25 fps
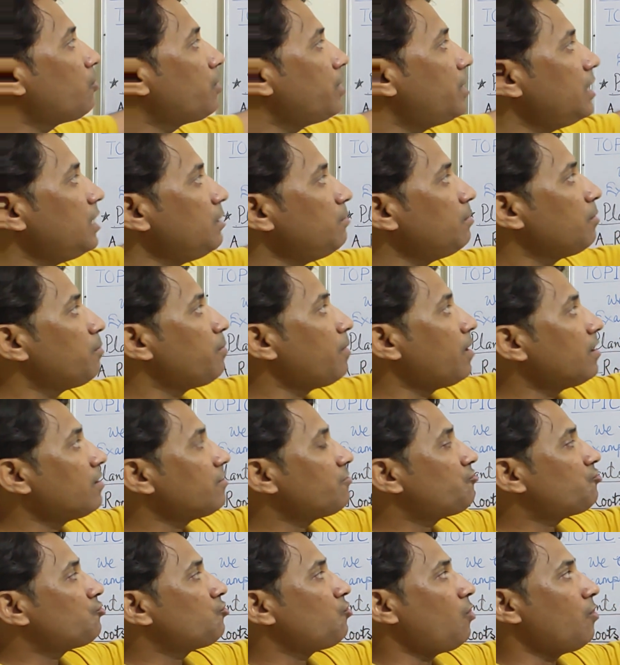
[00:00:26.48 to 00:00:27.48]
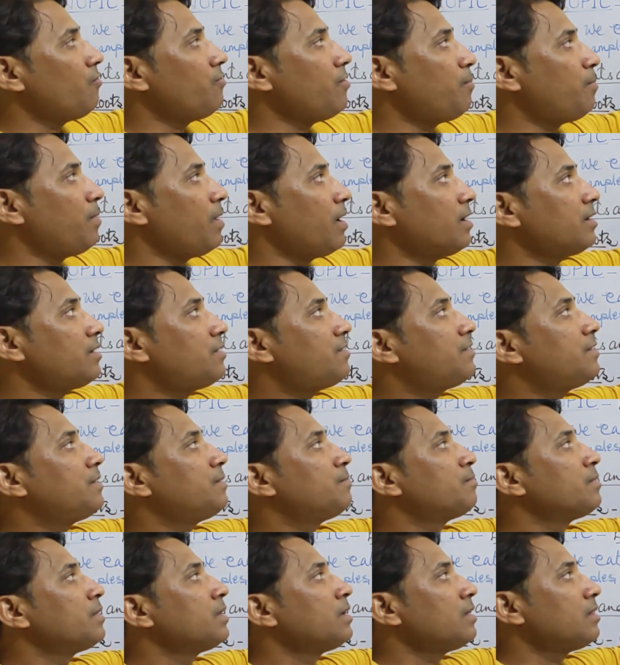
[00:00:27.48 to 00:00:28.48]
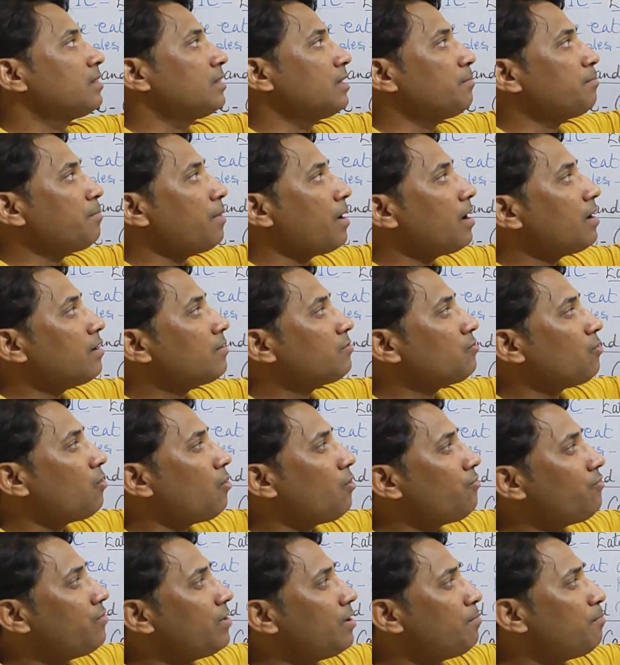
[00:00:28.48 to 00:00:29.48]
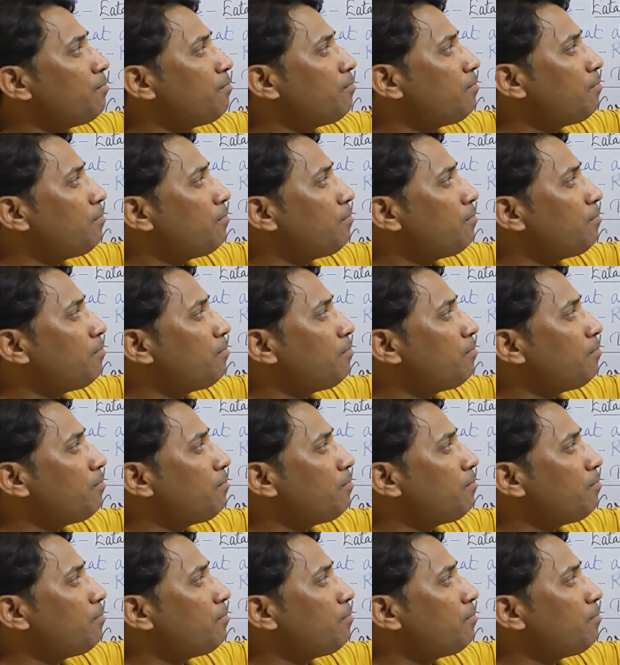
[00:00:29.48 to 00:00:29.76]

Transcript: or edible parts of a plant. The parts of a